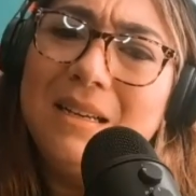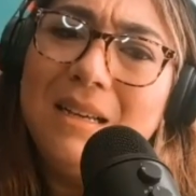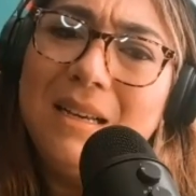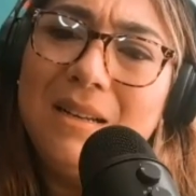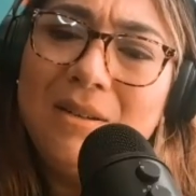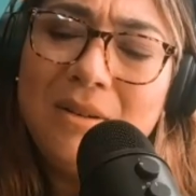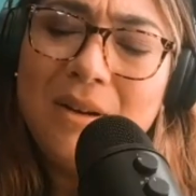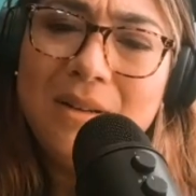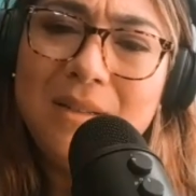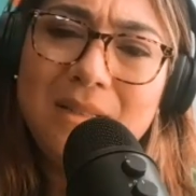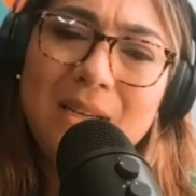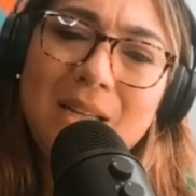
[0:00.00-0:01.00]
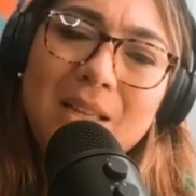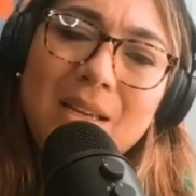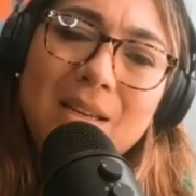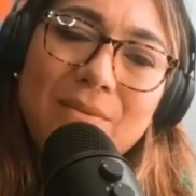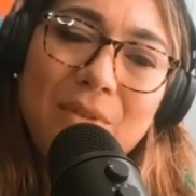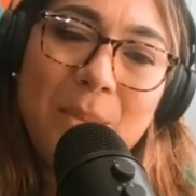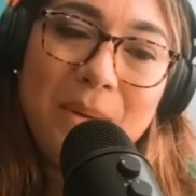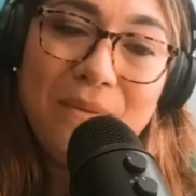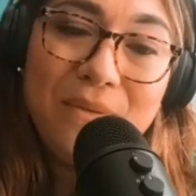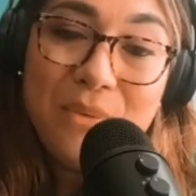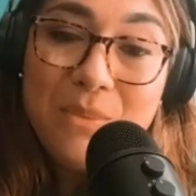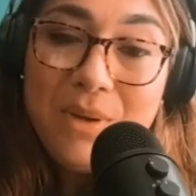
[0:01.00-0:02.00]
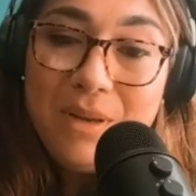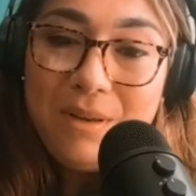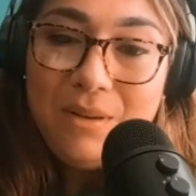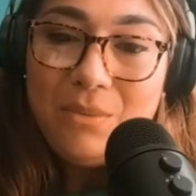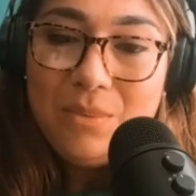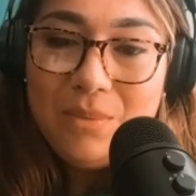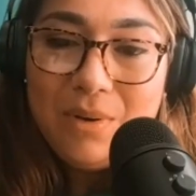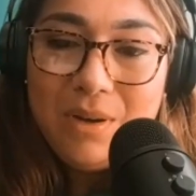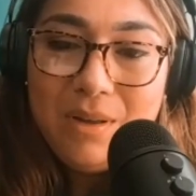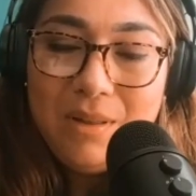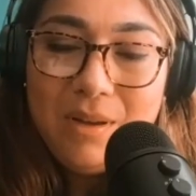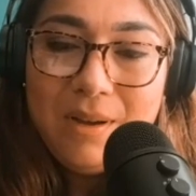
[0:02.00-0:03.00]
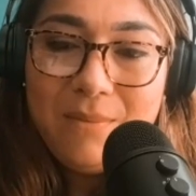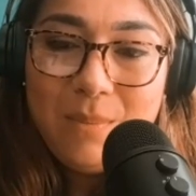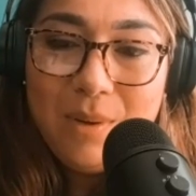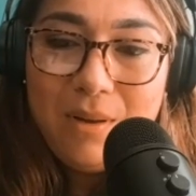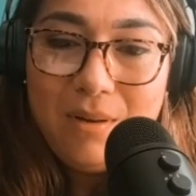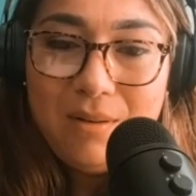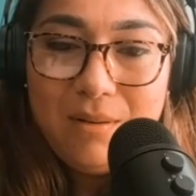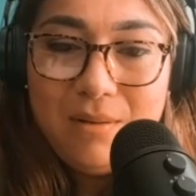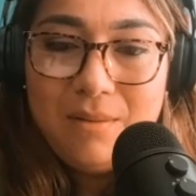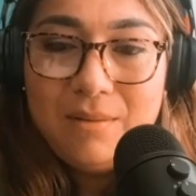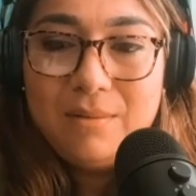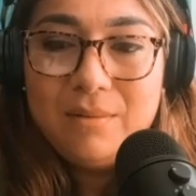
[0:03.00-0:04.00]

And honestly, I think for me, I think I've been